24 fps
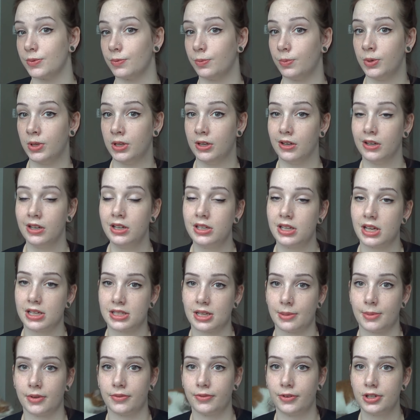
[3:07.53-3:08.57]
weird because
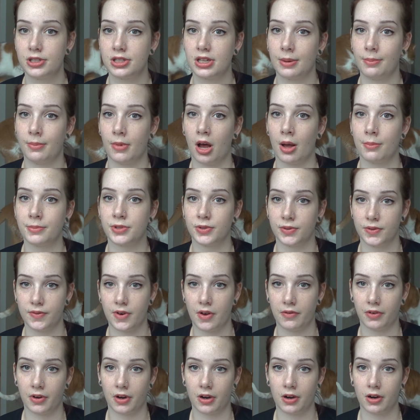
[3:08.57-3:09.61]
I'm a first time mom, so I've
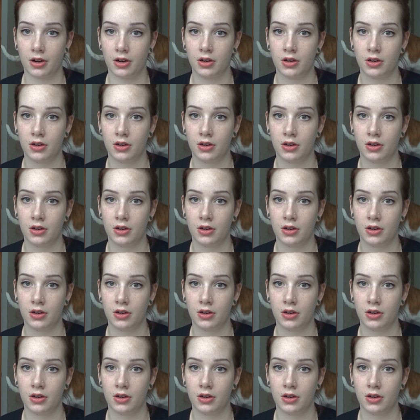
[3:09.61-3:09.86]
never